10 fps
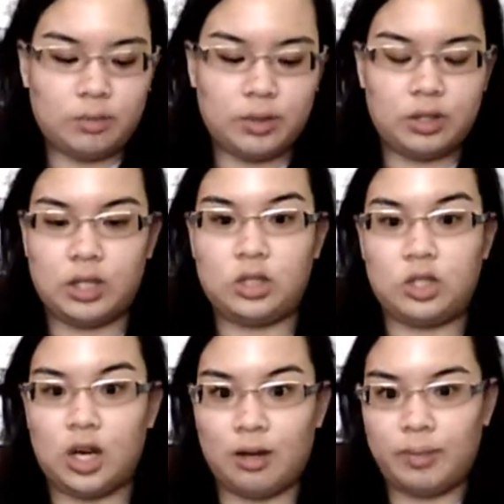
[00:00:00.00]
where it's like
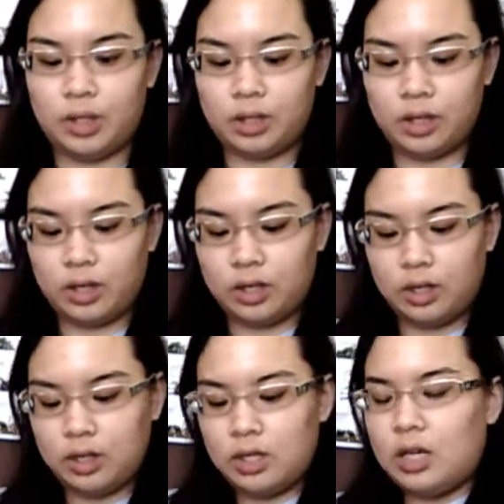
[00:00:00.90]
choppy a lot
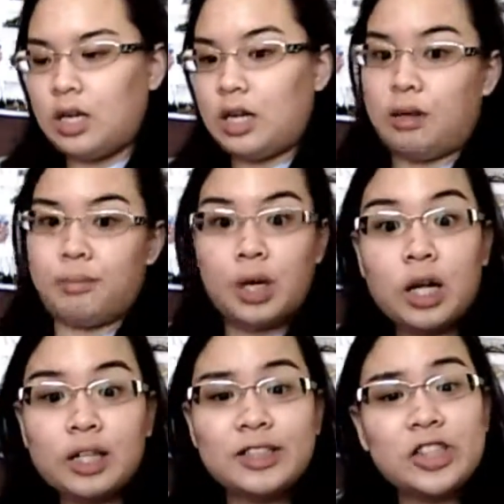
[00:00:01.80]
and I
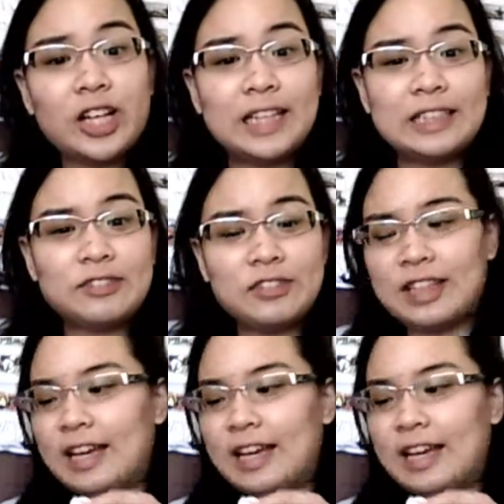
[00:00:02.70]
apologize for